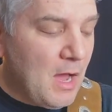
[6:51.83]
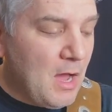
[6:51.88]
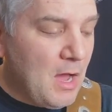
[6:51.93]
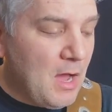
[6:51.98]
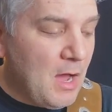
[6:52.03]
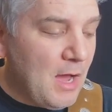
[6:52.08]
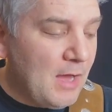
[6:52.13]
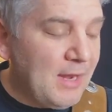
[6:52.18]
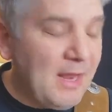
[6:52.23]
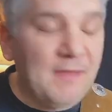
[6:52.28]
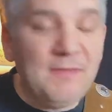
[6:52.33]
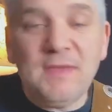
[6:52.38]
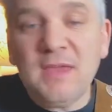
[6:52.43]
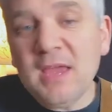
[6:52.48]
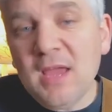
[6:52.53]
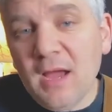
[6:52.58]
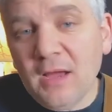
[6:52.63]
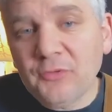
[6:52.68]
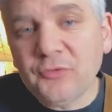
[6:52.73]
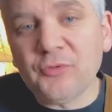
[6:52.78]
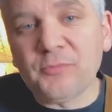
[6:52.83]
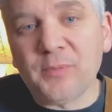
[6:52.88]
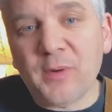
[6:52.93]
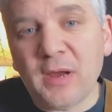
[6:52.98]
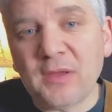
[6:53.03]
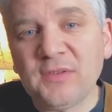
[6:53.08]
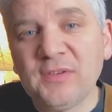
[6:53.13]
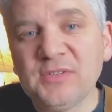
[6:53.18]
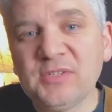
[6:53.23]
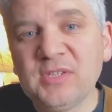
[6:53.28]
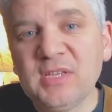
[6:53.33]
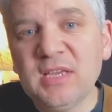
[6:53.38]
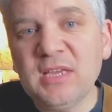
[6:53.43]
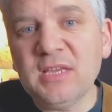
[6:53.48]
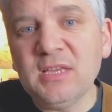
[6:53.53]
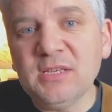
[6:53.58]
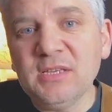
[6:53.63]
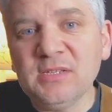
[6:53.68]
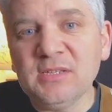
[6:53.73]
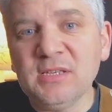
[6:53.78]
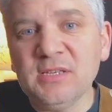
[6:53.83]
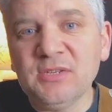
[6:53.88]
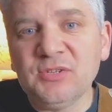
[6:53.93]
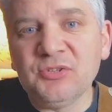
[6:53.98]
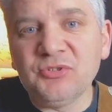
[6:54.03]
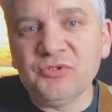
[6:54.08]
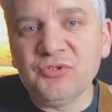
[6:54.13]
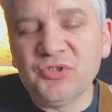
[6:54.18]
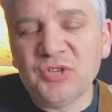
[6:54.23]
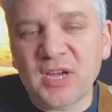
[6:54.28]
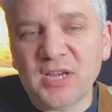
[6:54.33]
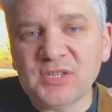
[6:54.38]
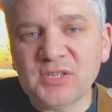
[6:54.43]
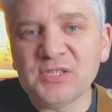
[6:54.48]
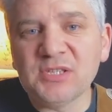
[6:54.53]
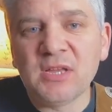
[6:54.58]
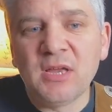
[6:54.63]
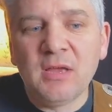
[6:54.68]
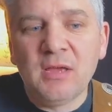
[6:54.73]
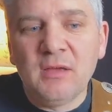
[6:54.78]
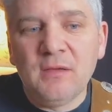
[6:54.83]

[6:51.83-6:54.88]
An idea to practice this is just